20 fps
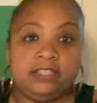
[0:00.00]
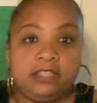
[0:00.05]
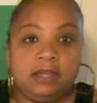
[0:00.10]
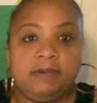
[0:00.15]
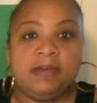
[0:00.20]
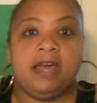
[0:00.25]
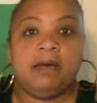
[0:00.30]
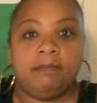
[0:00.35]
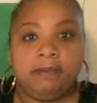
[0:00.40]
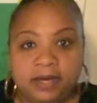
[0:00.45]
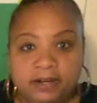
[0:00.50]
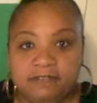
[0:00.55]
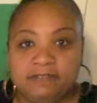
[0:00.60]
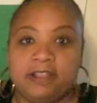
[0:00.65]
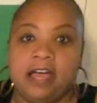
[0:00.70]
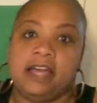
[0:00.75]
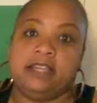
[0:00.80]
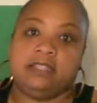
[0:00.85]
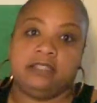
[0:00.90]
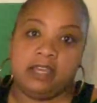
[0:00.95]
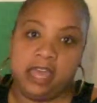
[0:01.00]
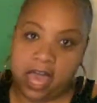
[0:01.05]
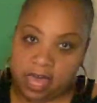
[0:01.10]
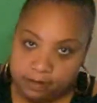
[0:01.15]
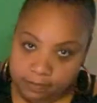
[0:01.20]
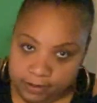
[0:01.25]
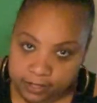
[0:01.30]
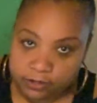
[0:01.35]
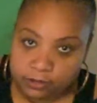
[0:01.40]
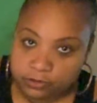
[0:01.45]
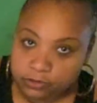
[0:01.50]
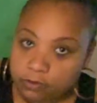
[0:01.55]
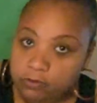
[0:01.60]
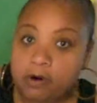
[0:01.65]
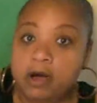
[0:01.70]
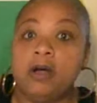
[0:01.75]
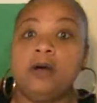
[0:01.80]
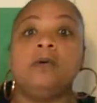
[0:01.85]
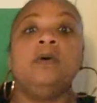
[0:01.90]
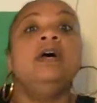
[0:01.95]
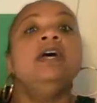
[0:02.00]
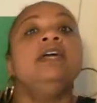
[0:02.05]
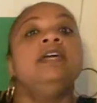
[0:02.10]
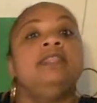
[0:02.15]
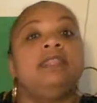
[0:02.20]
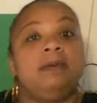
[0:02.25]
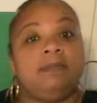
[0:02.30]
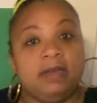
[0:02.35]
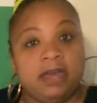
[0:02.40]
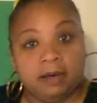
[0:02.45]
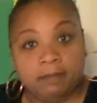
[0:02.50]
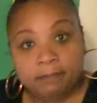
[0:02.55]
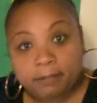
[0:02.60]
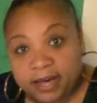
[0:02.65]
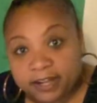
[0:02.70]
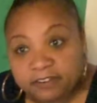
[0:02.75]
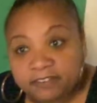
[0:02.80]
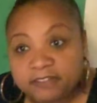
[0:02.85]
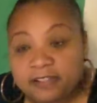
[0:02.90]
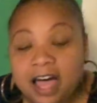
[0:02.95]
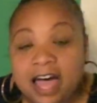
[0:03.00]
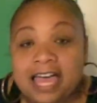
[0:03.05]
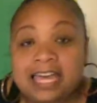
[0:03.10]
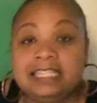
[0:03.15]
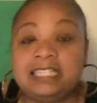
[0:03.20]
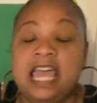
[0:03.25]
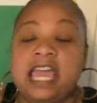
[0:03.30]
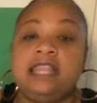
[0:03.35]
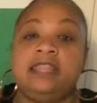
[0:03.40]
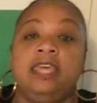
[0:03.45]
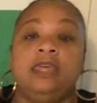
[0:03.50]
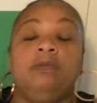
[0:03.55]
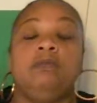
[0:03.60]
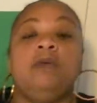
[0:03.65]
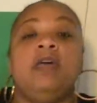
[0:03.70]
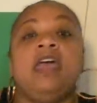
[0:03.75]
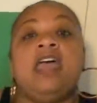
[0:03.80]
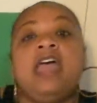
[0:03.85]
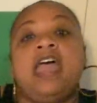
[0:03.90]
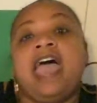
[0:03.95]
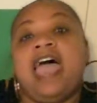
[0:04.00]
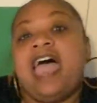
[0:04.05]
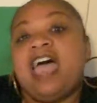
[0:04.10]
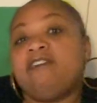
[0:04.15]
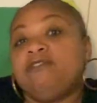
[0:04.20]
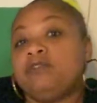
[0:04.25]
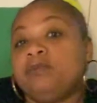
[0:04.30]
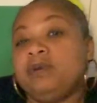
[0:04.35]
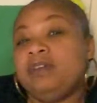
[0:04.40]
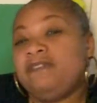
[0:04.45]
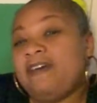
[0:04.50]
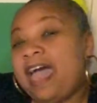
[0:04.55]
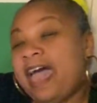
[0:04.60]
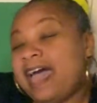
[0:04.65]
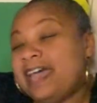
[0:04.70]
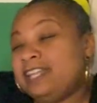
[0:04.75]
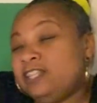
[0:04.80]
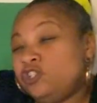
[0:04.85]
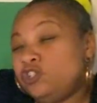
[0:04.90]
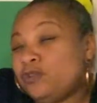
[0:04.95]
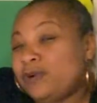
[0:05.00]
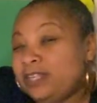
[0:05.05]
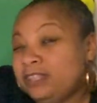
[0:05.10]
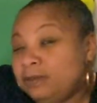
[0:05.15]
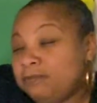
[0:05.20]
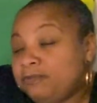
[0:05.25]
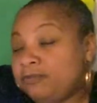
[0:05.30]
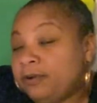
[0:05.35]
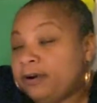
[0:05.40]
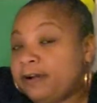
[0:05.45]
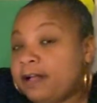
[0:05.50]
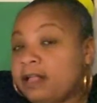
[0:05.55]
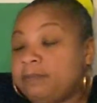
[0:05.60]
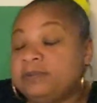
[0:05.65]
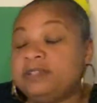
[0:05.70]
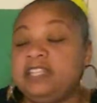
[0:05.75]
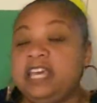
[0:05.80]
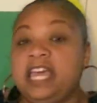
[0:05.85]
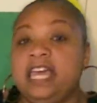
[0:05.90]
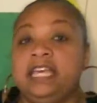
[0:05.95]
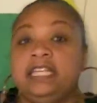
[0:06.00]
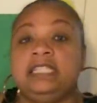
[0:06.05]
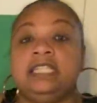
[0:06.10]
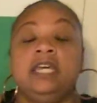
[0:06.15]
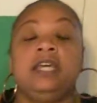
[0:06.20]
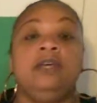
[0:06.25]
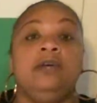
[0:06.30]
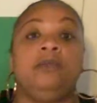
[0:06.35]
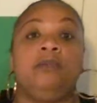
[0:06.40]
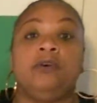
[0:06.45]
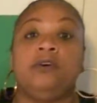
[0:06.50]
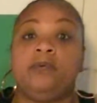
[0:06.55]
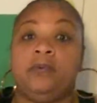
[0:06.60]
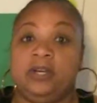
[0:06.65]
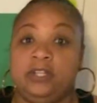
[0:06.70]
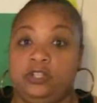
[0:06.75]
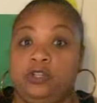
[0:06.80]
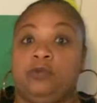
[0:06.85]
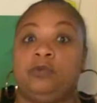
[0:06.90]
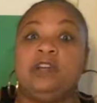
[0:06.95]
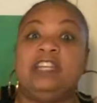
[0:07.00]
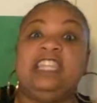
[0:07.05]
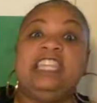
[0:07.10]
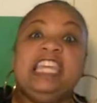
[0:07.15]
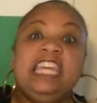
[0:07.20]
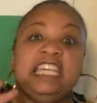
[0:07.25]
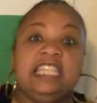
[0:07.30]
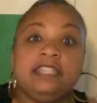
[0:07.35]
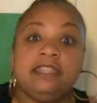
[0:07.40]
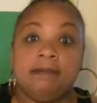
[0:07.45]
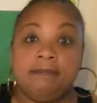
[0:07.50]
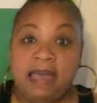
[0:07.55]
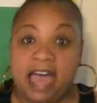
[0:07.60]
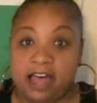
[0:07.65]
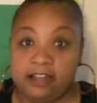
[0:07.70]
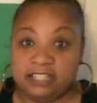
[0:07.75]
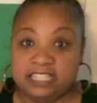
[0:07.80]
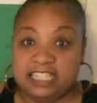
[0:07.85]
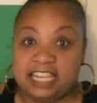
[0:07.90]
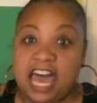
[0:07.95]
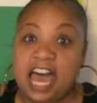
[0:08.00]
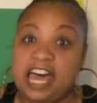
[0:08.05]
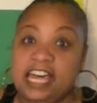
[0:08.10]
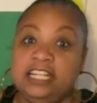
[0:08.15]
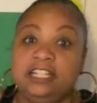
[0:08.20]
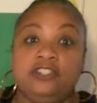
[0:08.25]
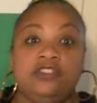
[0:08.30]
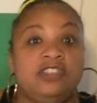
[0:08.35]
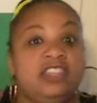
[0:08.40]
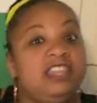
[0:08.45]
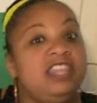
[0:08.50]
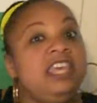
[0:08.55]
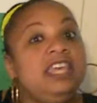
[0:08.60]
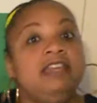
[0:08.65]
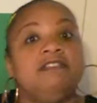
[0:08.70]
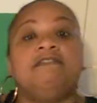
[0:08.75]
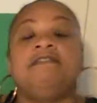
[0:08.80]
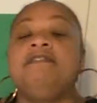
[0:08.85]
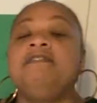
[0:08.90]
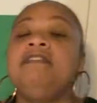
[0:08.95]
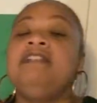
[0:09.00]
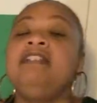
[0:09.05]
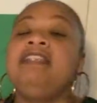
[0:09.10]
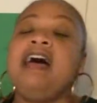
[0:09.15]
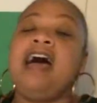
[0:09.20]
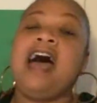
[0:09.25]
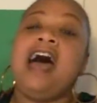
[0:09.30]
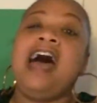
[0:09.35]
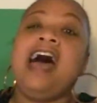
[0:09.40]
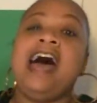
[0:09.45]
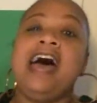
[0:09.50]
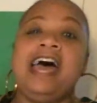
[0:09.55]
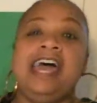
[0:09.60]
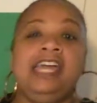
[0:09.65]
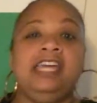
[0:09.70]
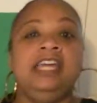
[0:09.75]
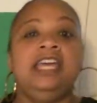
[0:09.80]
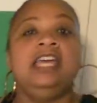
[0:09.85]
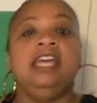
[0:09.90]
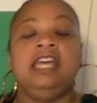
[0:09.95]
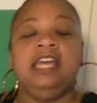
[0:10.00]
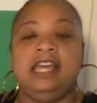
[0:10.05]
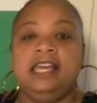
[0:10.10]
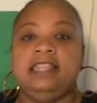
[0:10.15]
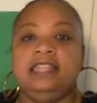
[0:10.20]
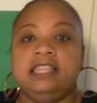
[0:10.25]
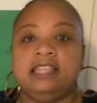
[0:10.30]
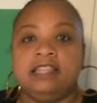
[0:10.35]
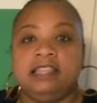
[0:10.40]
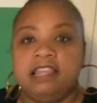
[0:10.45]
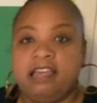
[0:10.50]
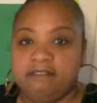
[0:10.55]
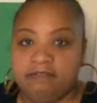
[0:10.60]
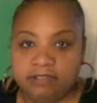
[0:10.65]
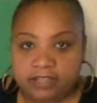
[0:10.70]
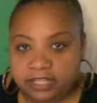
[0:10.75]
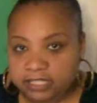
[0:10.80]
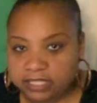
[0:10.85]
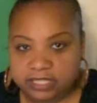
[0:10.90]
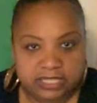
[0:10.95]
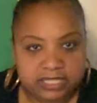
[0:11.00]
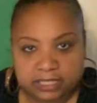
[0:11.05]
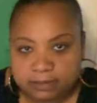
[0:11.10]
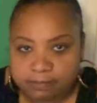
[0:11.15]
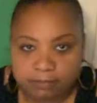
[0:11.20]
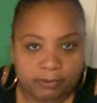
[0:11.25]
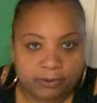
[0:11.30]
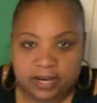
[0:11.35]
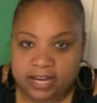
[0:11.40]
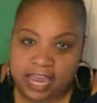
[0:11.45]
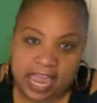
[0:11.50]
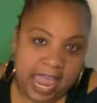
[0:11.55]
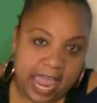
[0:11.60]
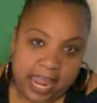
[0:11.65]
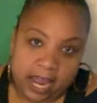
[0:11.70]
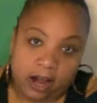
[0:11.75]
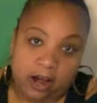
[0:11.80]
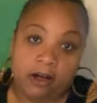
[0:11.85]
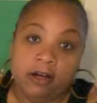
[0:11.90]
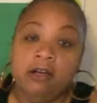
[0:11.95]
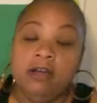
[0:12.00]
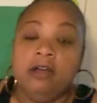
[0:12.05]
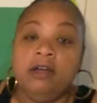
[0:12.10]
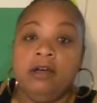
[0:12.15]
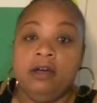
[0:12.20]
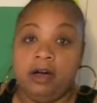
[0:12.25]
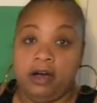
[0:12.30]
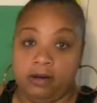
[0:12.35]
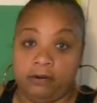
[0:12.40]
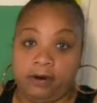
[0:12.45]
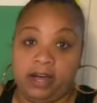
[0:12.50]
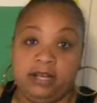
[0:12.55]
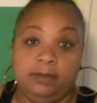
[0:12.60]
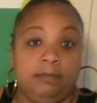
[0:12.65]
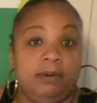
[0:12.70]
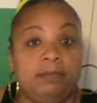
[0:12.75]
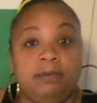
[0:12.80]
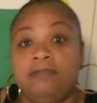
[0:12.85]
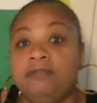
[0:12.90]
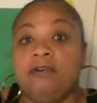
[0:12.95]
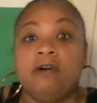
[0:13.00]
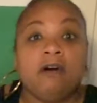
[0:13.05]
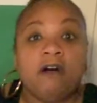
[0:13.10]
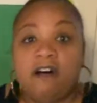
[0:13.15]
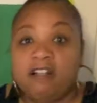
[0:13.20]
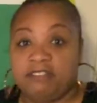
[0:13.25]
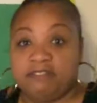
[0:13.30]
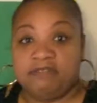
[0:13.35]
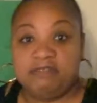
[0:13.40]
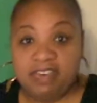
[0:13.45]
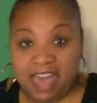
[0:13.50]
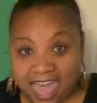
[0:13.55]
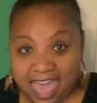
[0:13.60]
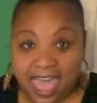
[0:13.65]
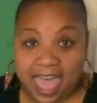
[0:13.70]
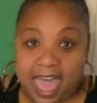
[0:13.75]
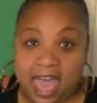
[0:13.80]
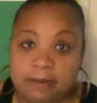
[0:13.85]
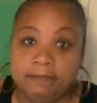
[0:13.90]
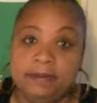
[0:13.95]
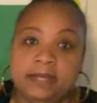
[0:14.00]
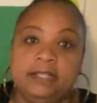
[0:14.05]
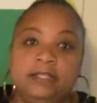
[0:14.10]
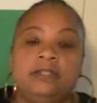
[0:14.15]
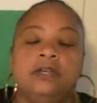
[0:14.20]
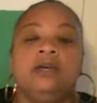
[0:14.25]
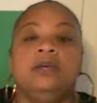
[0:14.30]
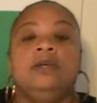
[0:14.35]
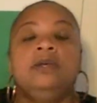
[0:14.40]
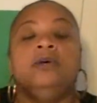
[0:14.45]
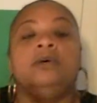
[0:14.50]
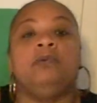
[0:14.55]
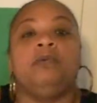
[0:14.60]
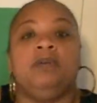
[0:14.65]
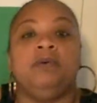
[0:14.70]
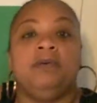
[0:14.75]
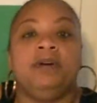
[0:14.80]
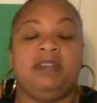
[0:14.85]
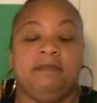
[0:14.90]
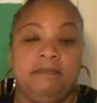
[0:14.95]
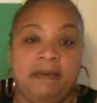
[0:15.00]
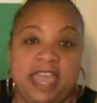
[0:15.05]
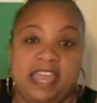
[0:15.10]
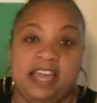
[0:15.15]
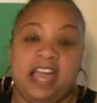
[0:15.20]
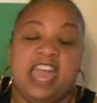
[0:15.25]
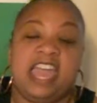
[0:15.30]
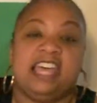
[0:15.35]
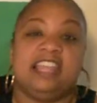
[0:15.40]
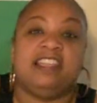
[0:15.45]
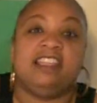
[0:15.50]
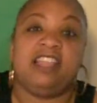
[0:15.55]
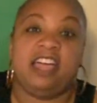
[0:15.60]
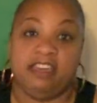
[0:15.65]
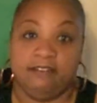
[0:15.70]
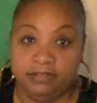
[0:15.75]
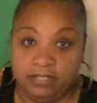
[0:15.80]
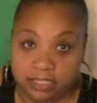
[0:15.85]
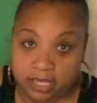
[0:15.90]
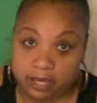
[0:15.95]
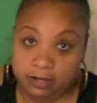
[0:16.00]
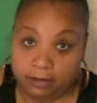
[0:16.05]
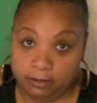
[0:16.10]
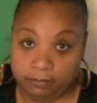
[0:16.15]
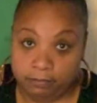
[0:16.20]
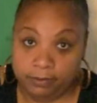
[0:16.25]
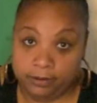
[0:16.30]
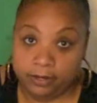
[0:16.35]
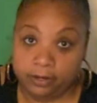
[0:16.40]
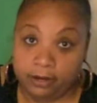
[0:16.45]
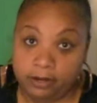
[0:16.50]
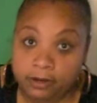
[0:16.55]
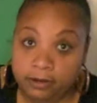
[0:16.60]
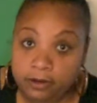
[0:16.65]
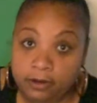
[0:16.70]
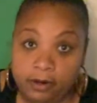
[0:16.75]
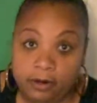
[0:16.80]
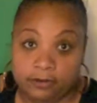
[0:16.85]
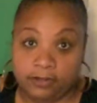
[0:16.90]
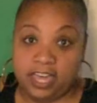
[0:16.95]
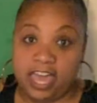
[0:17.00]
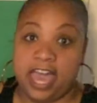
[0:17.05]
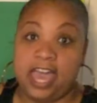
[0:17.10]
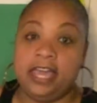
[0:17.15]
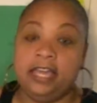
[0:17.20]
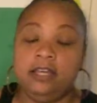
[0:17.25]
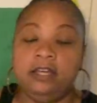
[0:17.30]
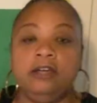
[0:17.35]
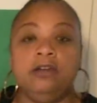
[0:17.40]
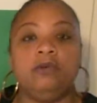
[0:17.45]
They become butterflies. Caterpillars grow, they become butterflies, and then after we've enjoyed them for a couple days, we're going to release them outside so that they can fly in the lovely spring air. All right, but before all of that happens, we want to make a life cycle book, okay?